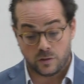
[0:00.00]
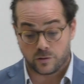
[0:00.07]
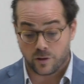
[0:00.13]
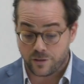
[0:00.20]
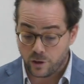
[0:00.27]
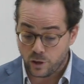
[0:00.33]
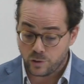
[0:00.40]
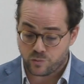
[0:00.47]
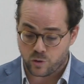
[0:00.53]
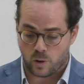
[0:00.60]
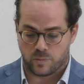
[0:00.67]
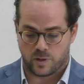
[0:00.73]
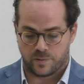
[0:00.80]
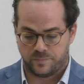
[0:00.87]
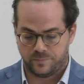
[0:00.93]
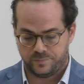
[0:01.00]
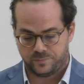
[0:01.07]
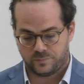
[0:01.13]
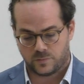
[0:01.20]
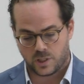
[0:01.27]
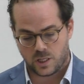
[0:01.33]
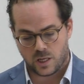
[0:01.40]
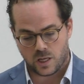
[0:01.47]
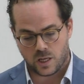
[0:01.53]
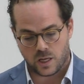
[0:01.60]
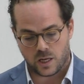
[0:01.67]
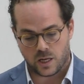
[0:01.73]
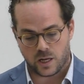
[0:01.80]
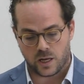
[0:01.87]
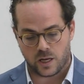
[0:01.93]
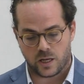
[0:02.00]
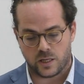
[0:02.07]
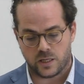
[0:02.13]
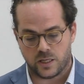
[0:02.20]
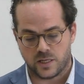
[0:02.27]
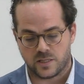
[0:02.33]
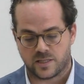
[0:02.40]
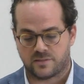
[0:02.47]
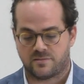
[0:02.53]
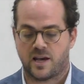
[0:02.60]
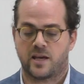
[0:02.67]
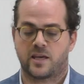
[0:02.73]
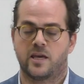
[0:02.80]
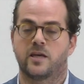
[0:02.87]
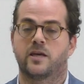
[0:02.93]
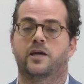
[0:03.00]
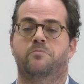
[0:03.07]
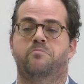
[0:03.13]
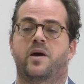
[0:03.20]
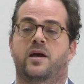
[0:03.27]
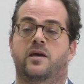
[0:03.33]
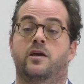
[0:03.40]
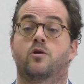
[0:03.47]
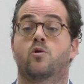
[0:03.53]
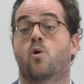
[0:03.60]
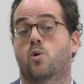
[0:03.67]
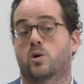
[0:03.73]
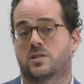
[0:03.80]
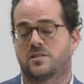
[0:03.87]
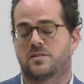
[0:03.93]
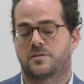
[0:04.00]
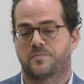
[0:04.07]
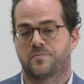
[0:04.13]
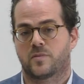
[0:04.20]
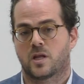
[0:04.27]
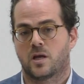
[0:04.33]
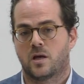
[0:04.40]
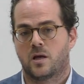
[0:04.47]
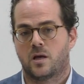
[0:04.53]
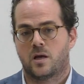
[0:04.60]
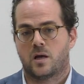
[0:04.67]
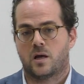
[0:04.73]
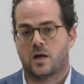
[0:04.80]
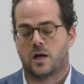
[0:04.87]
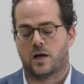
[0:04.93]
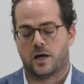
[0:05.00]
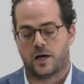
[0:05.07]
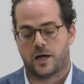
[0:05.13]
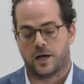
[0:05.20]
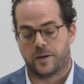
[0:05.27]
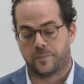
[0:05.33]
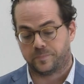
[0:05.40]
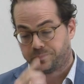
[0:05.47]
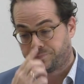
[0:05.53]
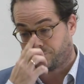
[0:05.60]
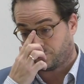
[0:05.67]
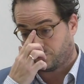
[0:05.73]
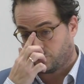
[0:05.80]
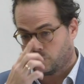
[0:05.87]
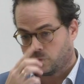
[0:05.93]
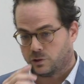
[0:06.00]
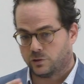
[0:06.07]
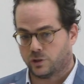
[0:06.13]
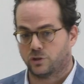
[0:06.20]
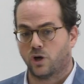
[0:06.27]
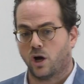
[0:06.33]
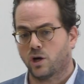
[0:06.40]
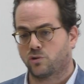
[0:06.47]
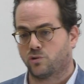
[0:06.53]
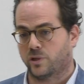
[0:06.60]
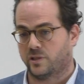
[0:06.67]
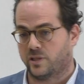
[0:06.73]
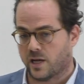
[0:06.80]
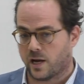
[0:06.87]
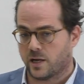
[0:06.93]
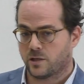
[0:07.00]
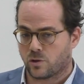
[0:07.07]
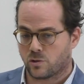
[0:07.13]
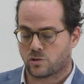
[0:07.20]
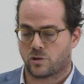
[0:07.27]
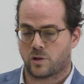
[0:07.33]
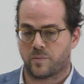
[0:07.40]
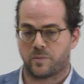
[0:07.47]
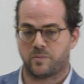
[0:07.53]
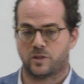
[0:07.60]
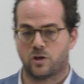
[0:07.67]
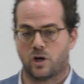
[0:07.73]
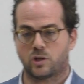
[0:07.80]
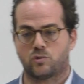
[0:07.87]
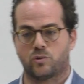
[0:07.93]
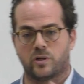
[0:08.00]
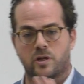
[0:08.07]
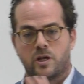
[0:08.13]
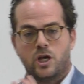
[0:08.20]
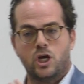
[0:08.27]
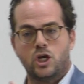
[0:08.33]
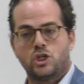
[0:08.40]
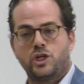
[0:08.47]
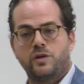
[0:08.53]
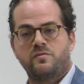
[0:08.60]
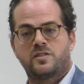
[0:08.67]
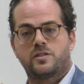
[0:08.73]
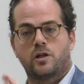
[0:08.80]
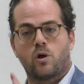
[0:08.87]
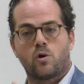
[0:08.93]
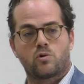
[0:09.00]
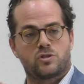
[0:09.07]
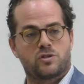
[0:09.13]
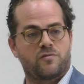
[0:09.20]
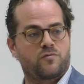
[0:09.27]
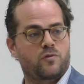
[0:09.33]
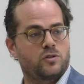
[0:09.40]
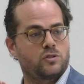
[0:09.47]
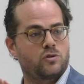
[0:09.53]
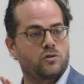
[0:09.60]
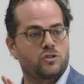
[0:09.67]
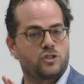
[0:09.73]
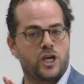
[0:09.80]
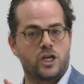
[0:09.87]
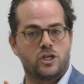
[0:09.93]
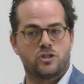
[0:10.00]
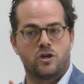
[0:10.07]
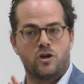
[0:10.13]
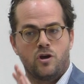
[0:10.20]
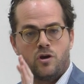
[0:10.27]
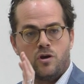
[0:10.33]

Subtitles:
The third problem is attacking and packing courts. The doctrine, the Unconstitutional Amendment doctrine, shifts the locus of constitutional change